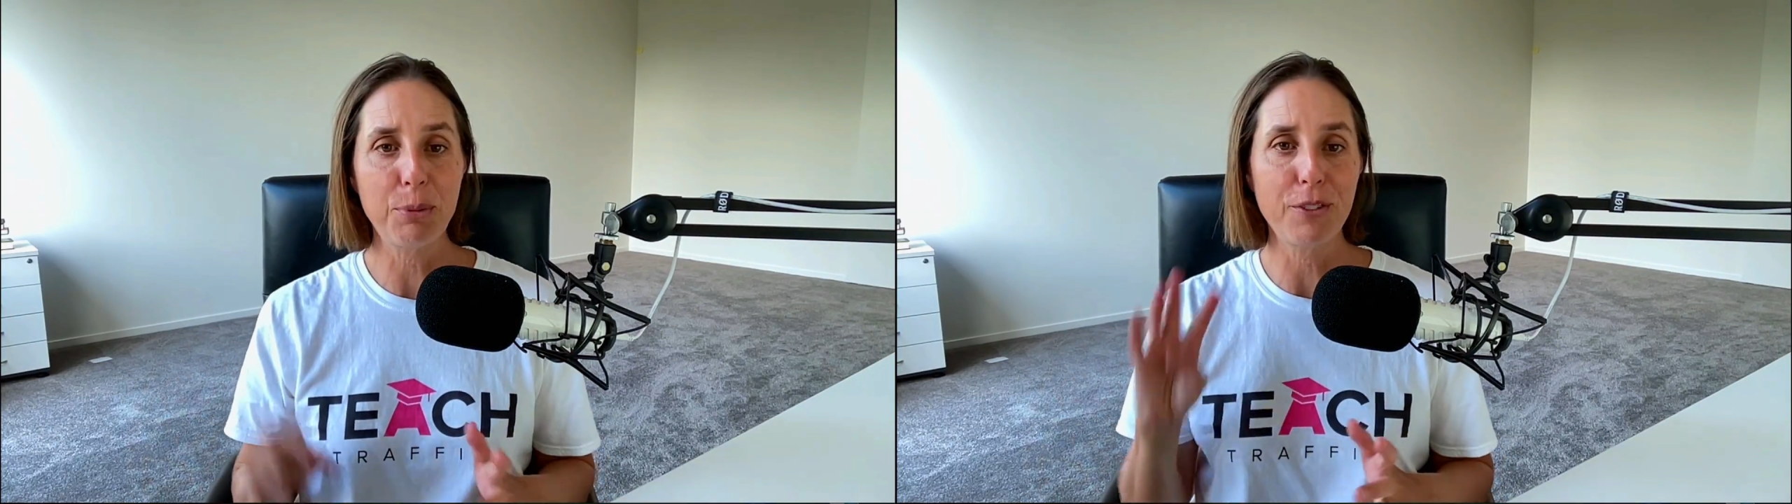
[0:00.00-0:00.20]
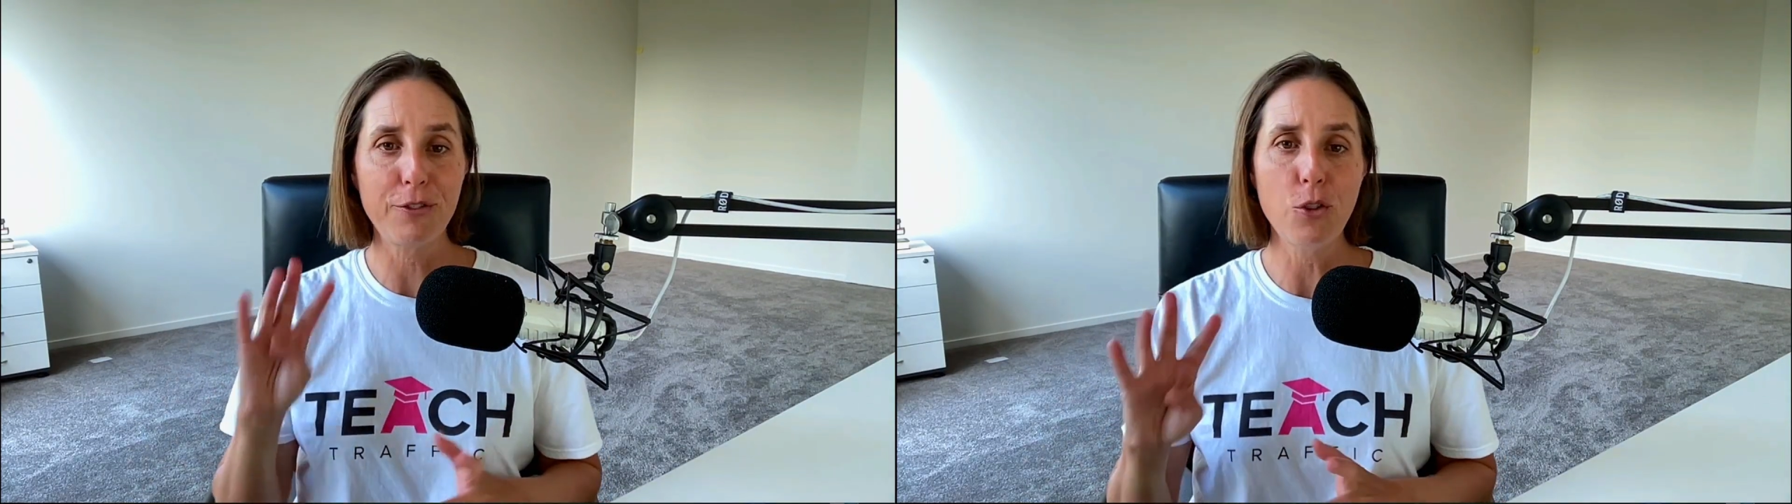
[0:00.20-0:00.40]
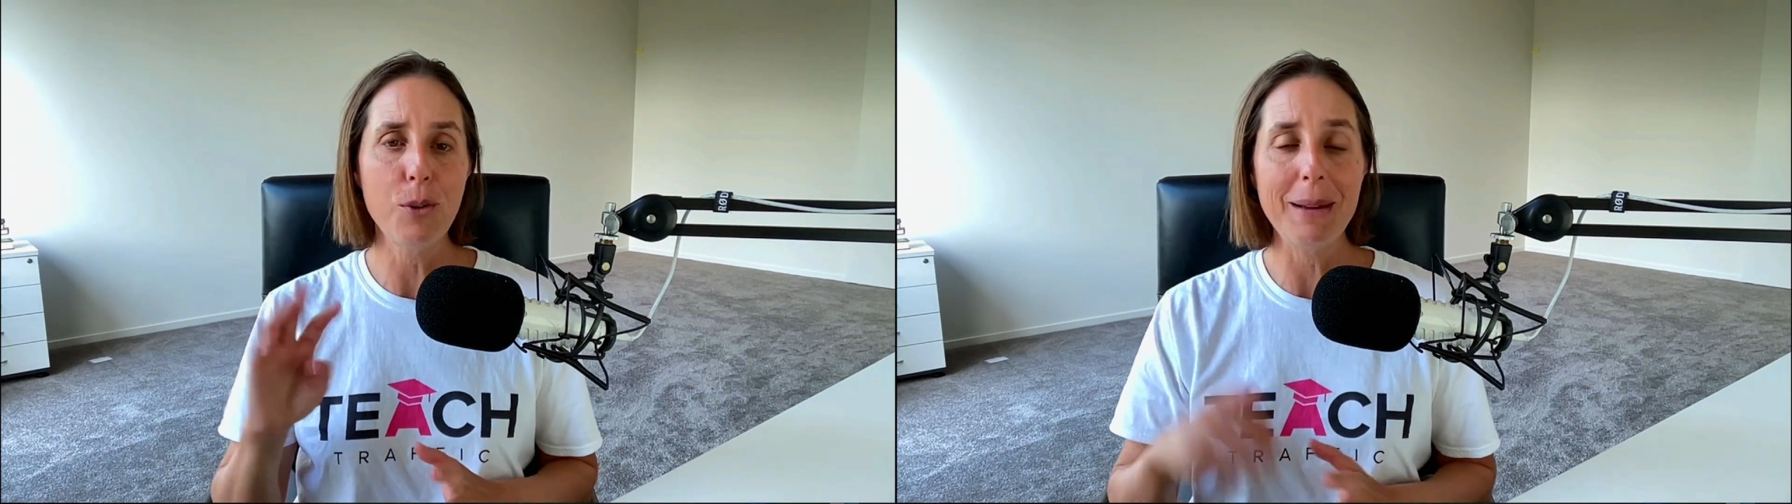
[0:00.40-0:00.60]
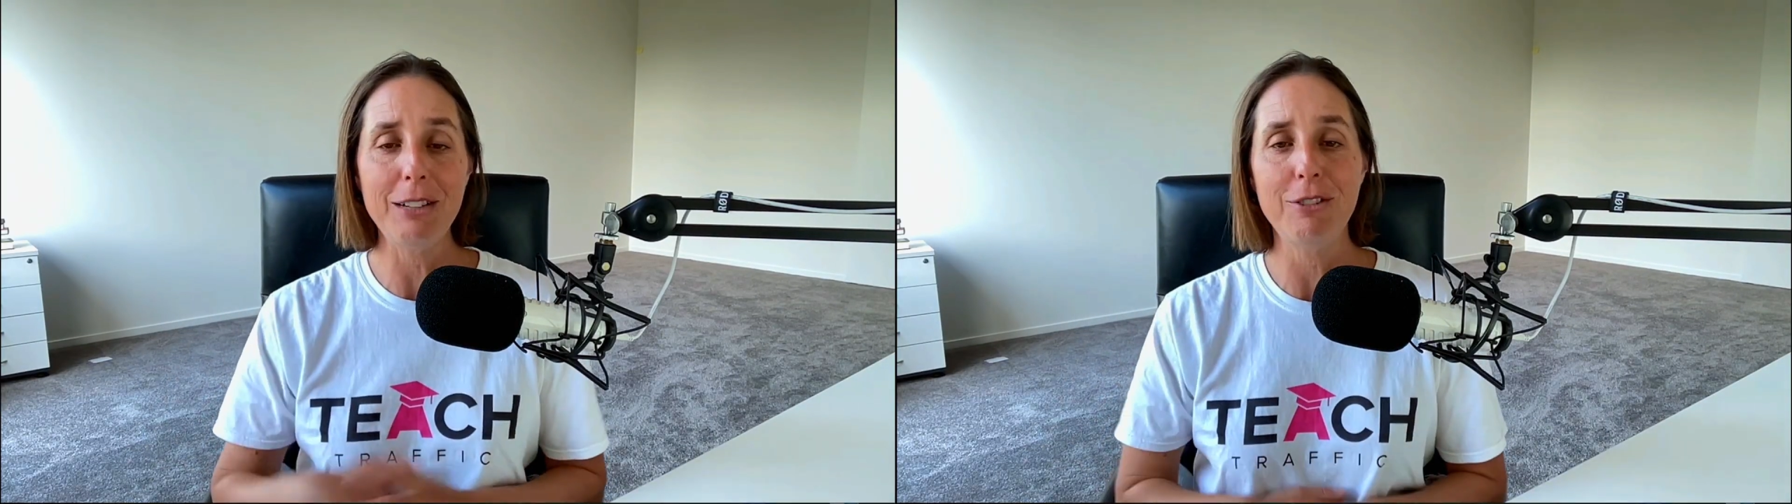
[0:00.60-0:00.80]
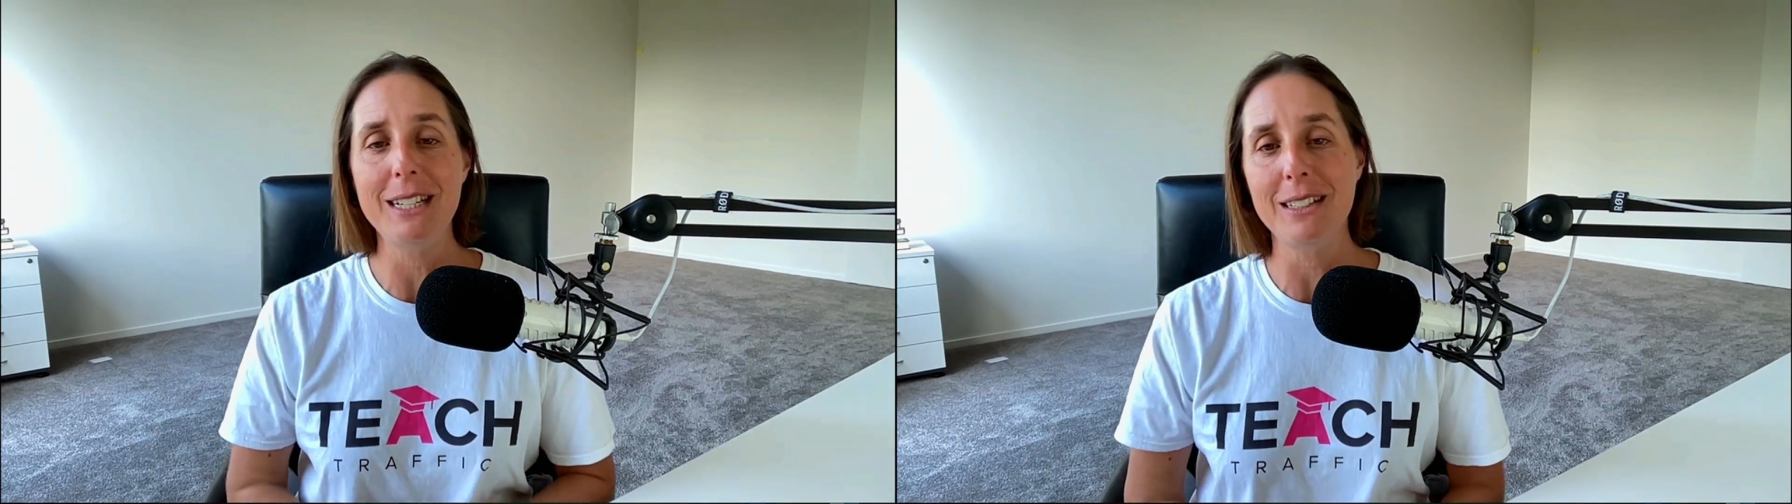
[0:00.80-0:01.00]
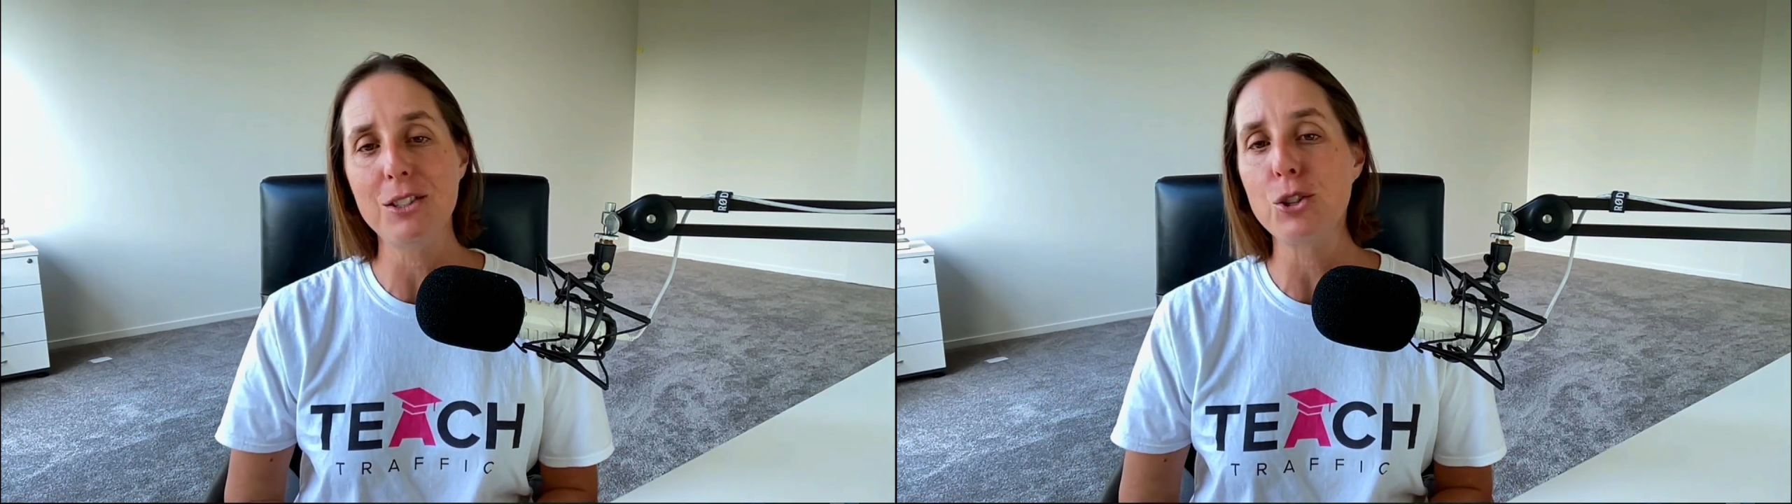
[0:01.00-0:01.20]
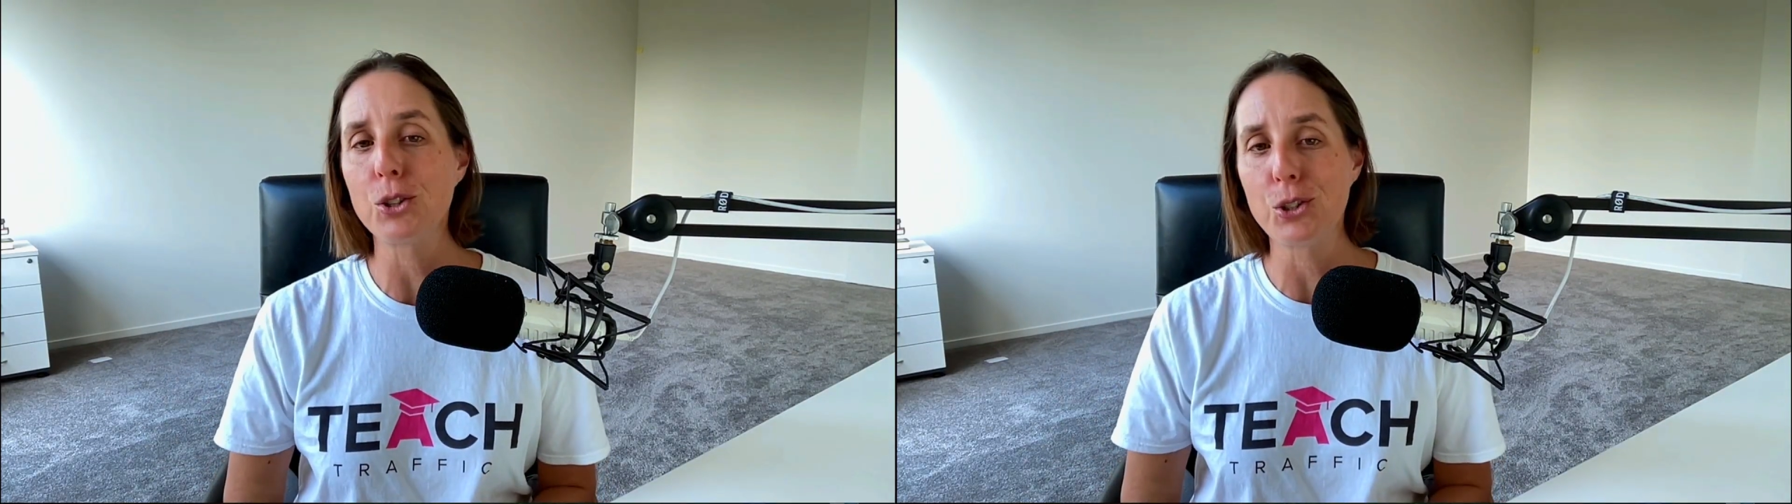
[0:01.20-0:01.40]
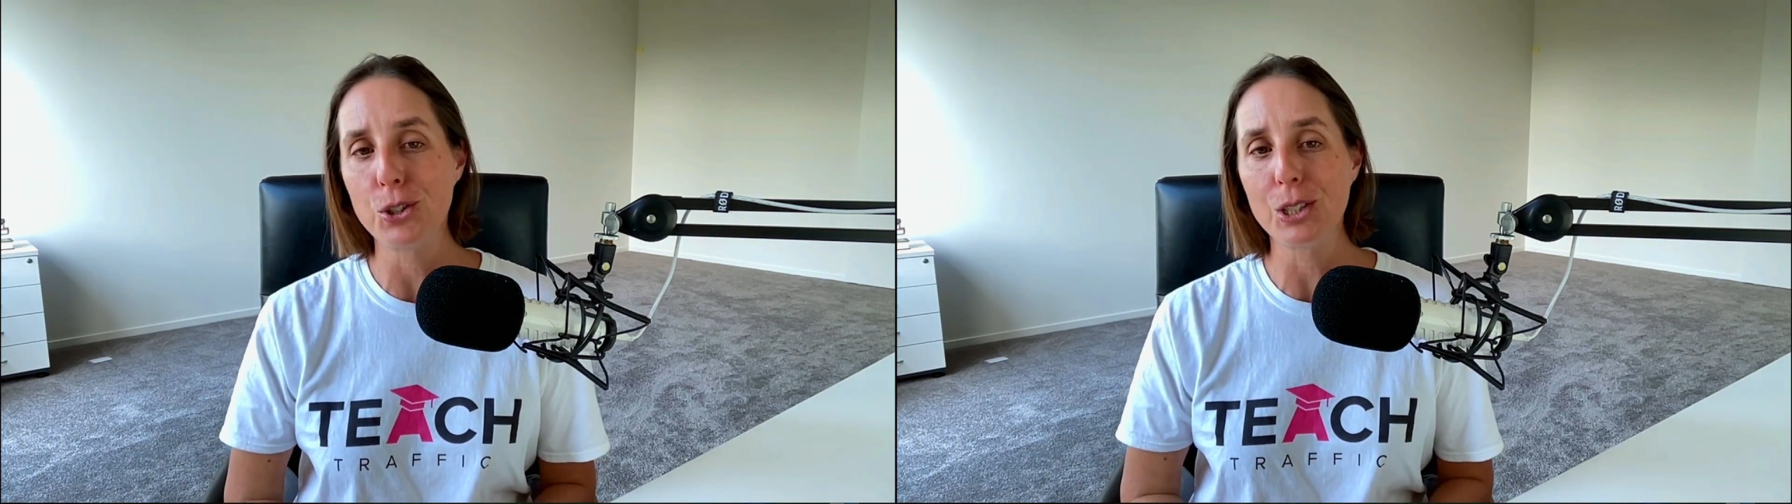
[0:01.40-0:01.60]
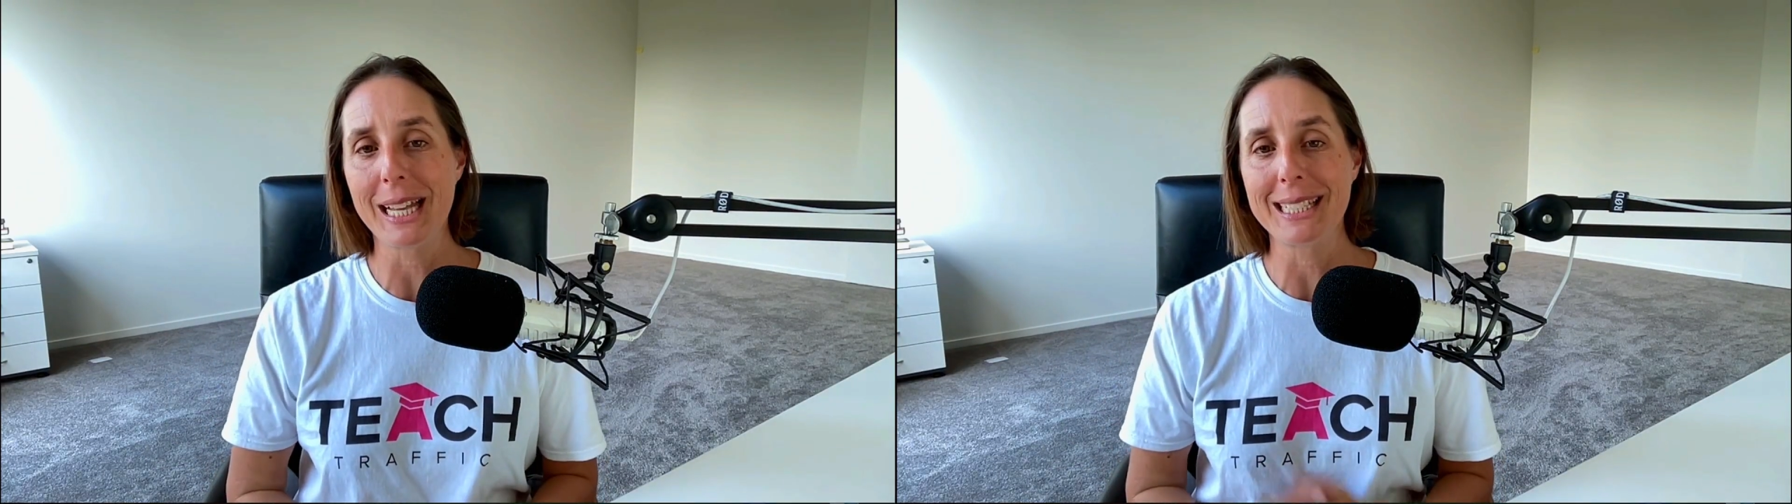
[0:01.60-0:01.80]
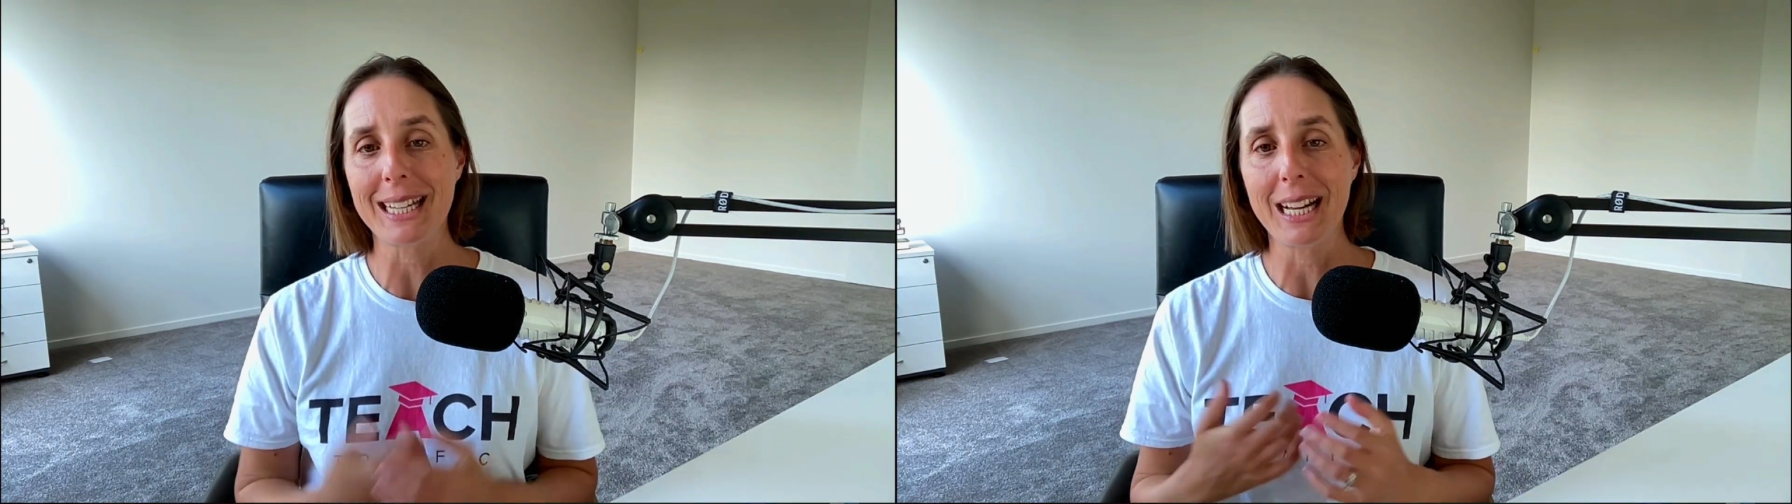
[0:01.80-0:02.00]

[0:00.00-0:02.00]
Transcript: the 4 main reasons your Google ads